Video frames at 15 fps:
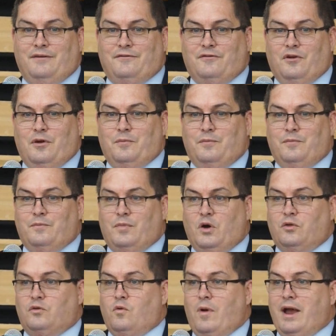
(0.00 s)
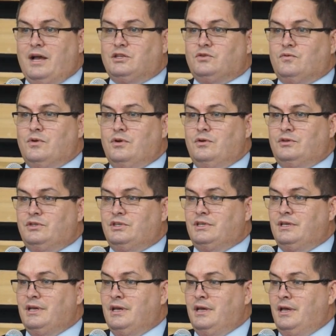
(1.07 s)
from both
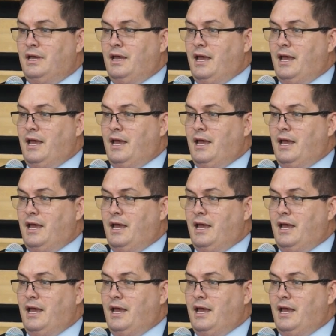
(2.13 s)
grassroots